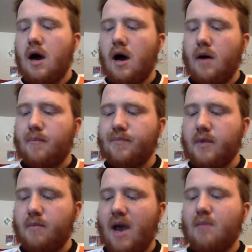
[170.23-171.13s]
Um,
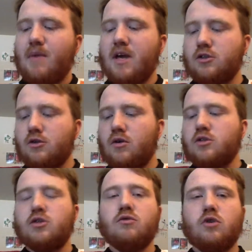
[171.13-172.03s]
MacMaster
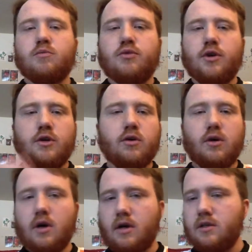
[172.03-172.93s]
also looked pretty good uh,